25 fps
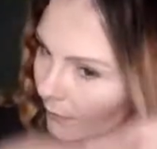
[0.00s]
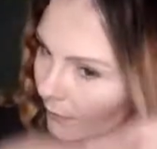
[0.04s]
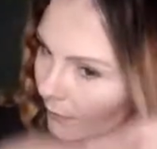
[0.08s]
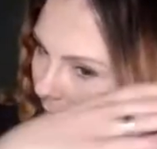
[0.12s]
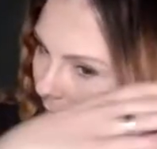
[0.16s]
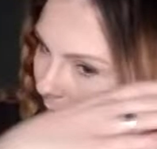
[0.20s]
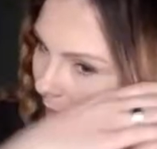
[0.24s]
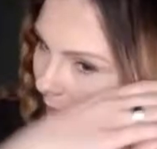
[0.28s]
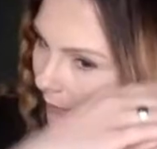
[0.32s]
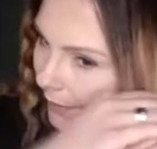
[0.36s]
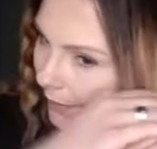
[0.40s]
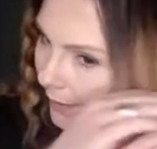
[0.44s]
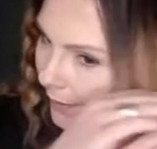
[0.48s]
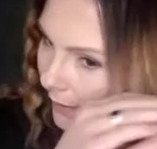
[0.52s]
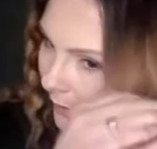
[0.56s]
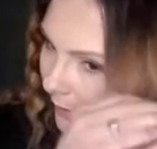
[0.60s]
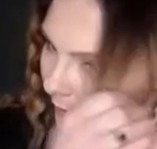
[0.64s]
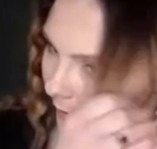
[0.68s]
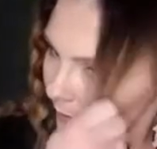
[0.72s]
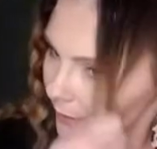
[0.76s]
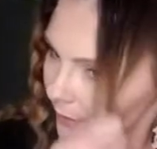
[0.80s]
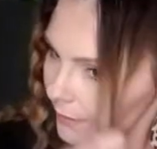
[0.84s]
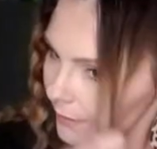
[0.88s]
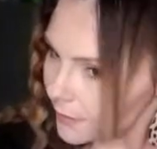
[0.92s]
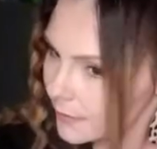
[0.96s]

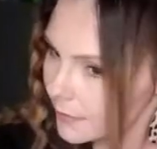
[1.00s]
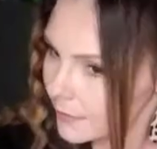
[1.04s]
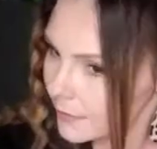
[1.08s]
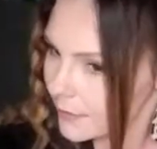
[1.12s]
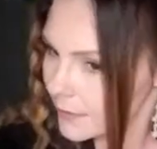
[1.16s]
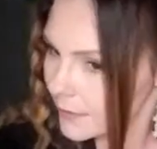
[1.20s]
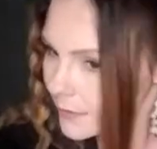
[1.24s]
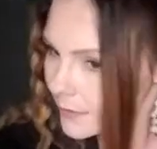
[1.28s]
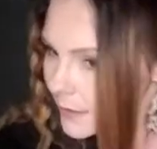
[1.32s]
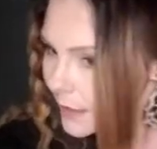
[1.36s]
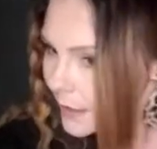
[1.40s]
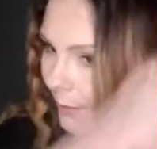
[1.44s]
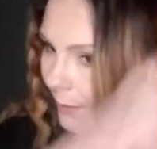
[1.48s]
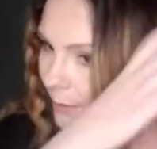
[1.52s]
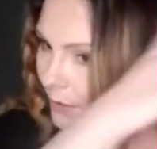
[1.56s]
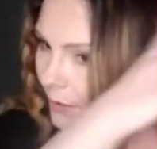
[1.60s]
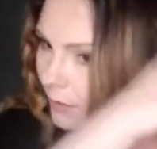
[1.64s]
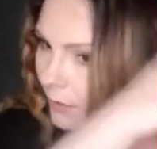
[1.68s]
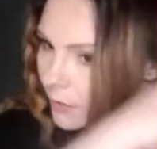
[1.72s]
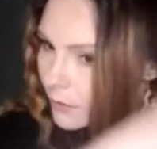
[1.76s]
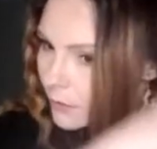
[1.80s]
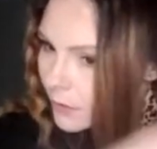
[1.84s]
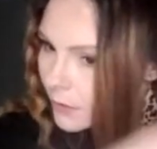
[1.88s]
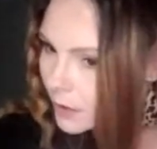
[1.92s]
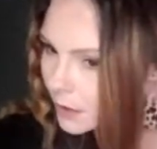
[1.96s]
That is
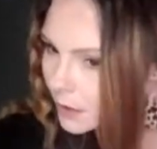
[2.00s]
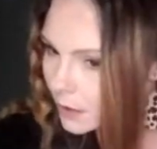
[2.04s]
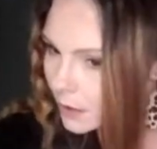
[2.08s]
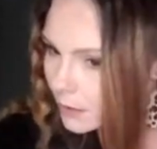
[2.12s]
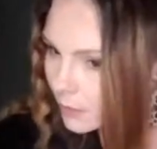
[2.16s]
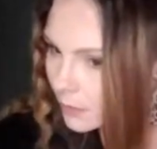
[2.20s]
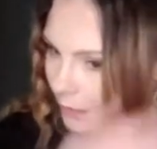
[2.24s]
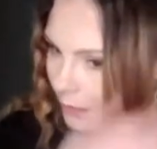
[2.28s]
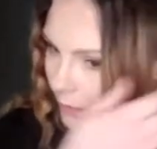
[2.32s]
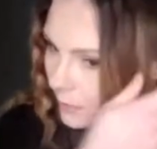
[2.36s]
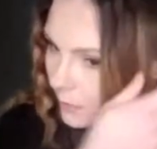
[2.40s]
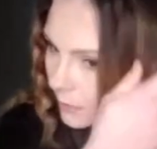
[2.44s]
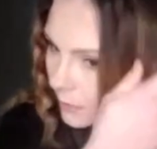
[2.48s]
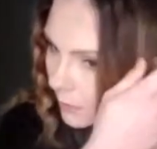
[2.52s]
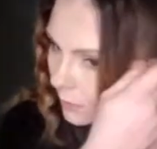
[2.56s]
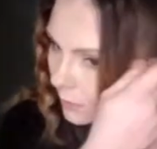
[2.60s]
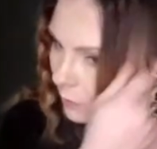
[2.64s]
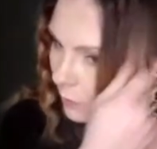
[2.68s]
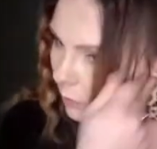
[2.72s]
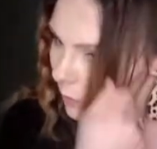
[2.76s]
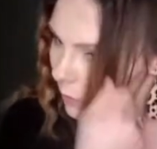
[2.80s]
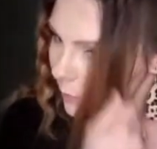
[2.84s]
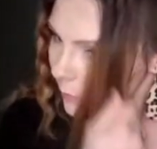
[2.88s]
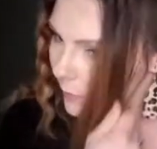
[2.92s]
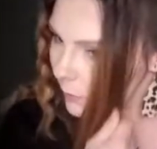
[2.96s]
absolutely
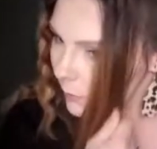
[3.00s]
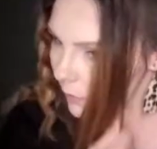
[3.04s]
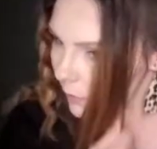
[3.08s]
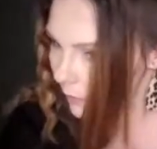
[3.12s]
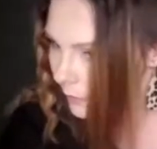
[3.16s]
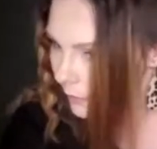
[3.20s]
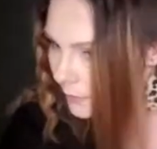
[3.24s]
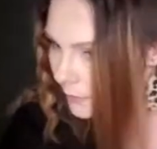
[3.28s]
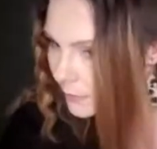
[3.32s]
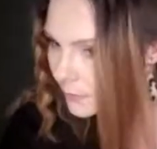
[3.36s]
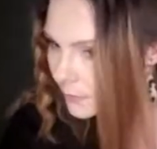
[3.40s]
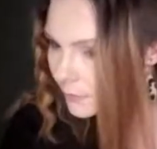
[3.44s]
what we want.